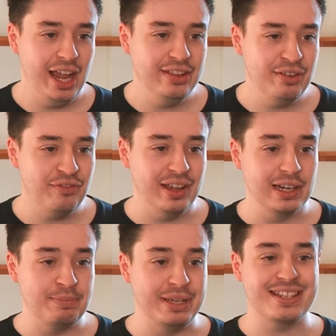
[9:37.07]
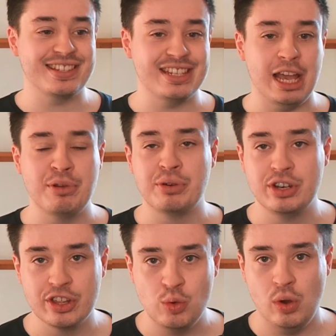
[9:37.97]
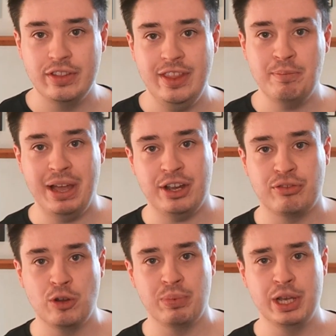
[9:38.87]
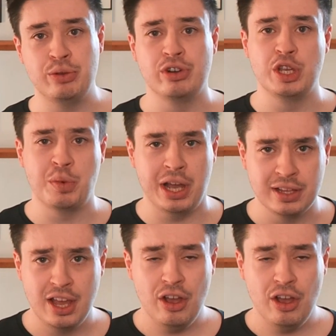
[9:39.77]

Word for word: And then finally Pete Samu, another one in that back row playing really well.